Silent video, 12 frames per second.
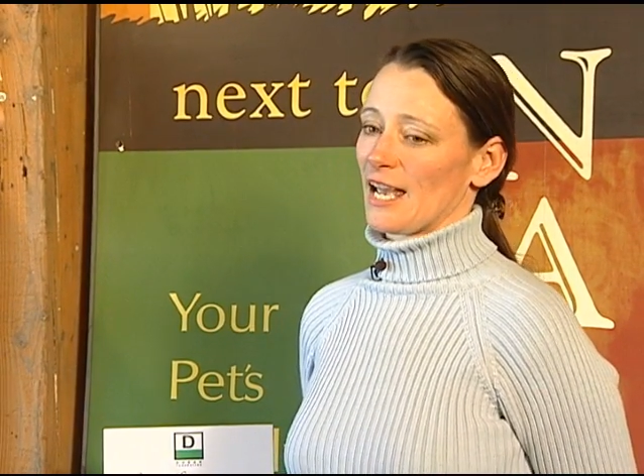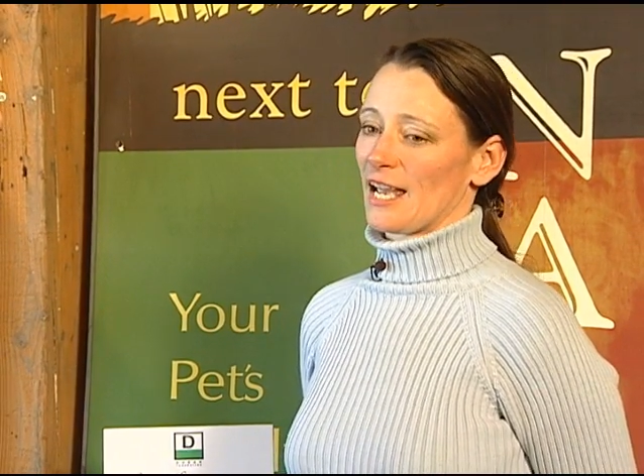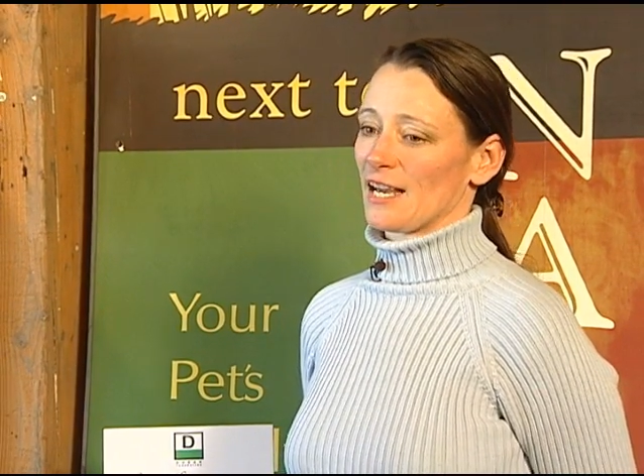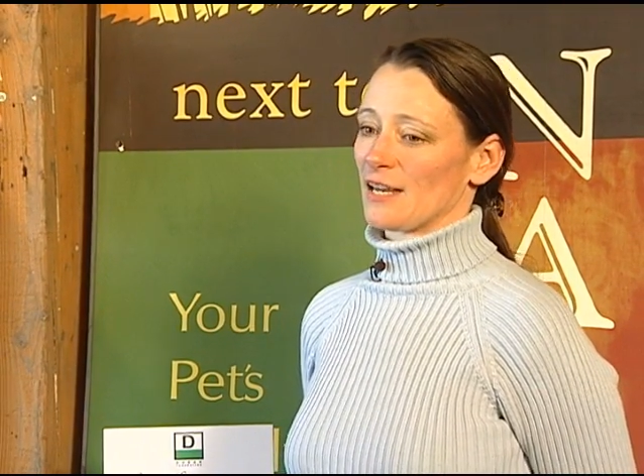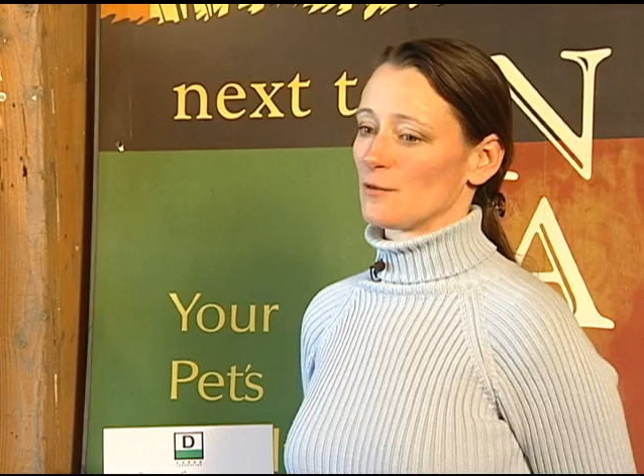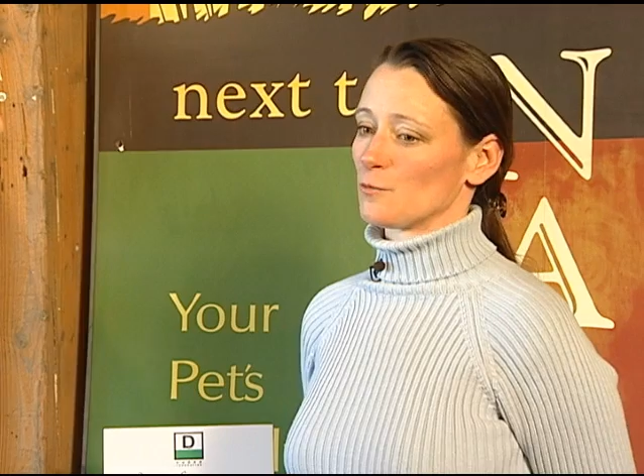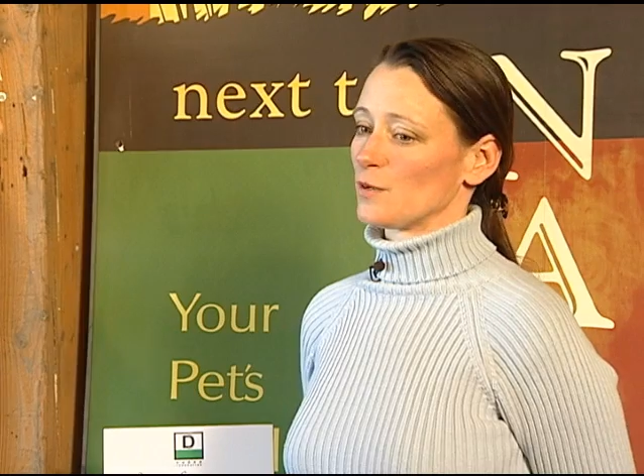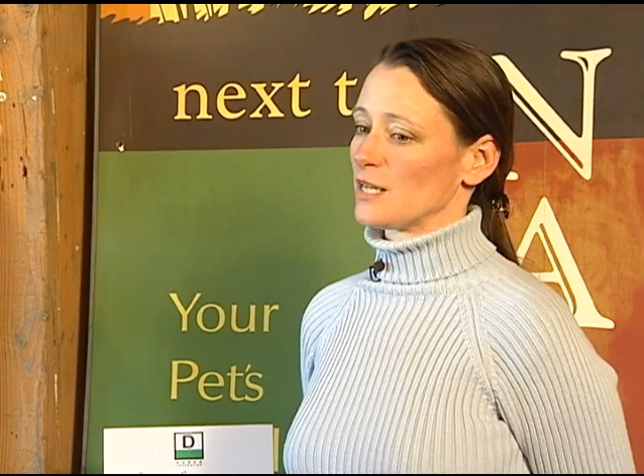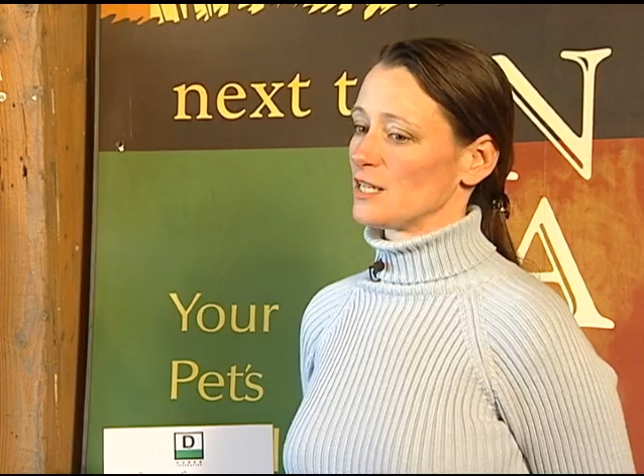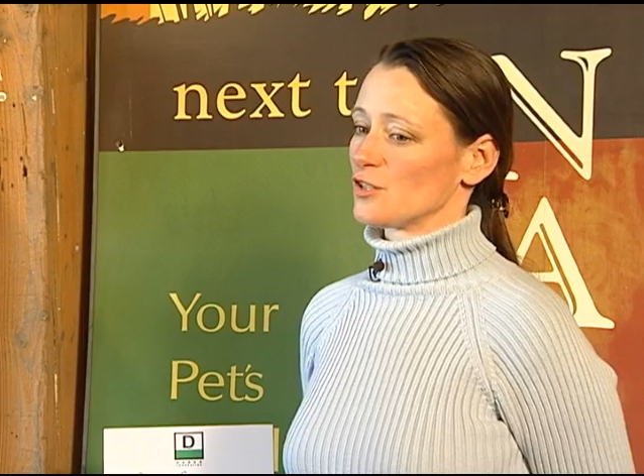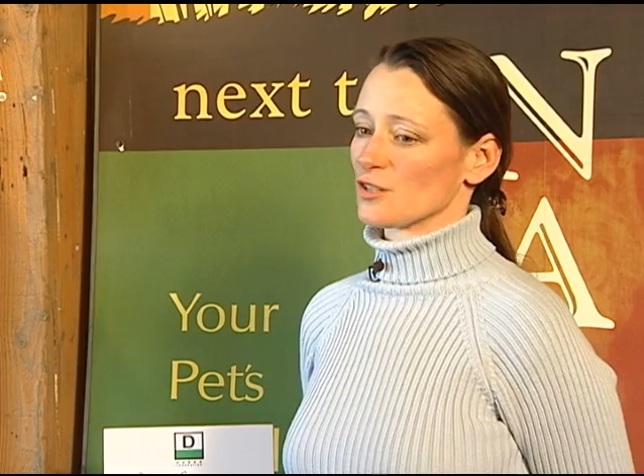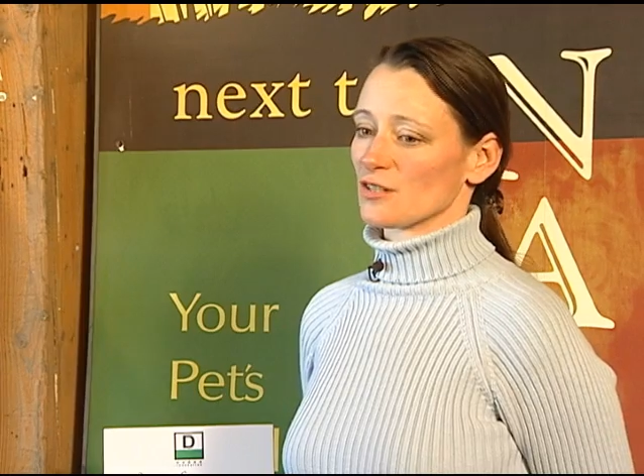And
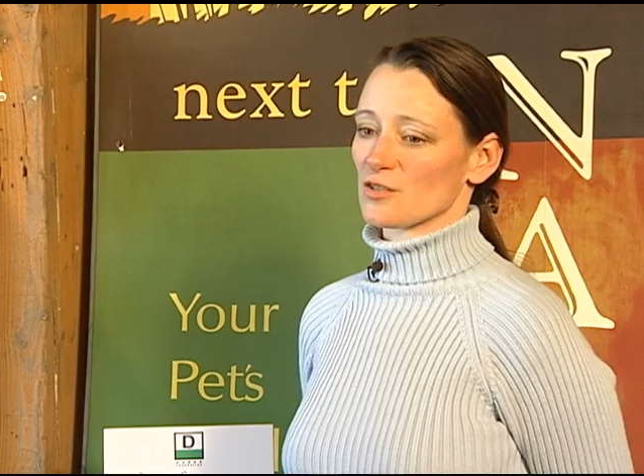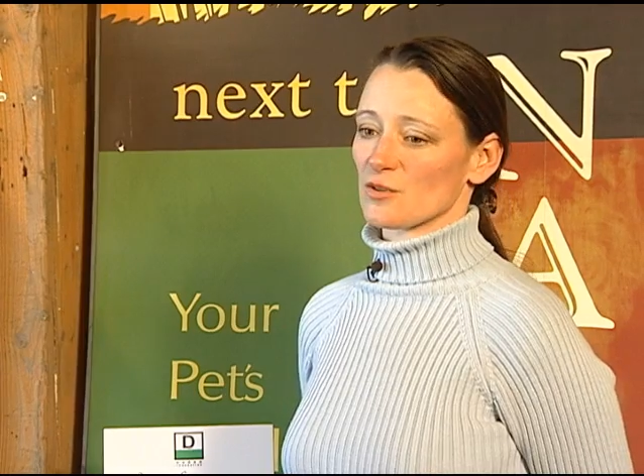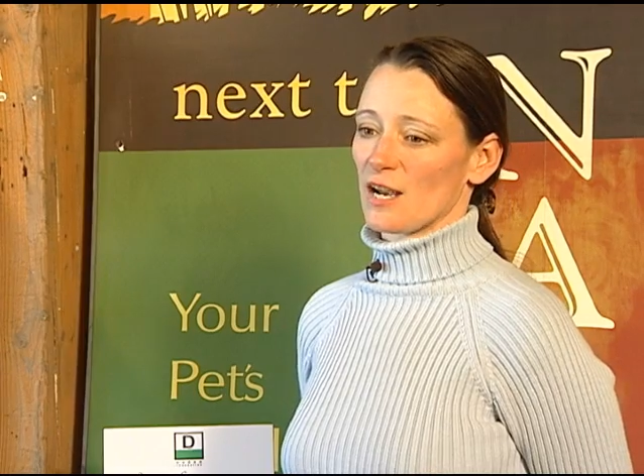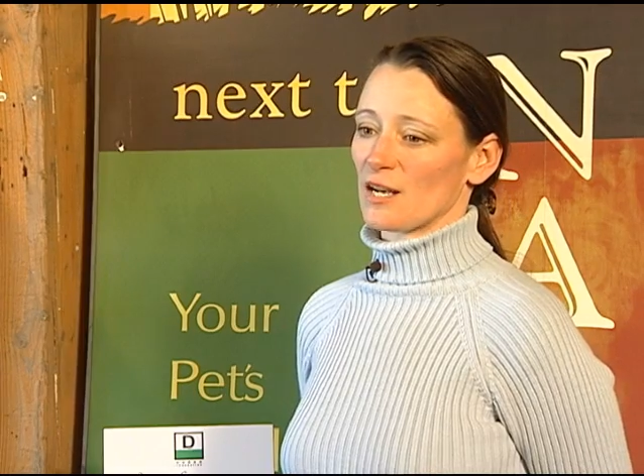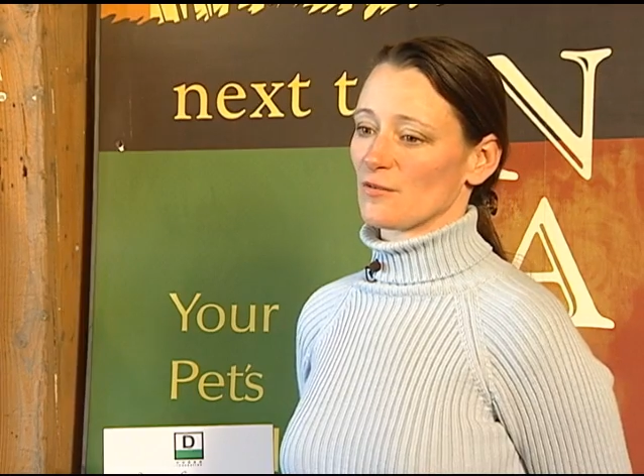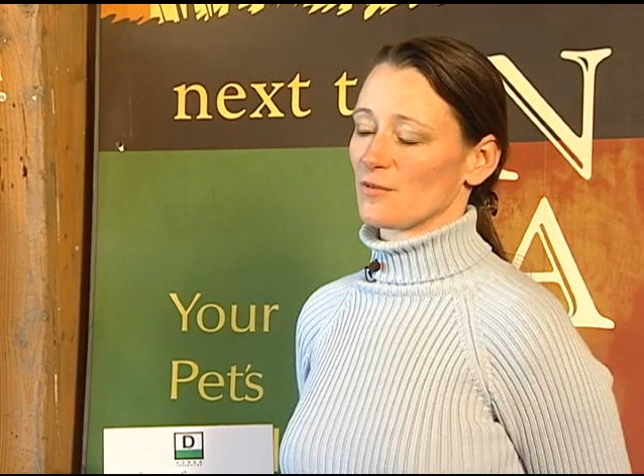we just tried a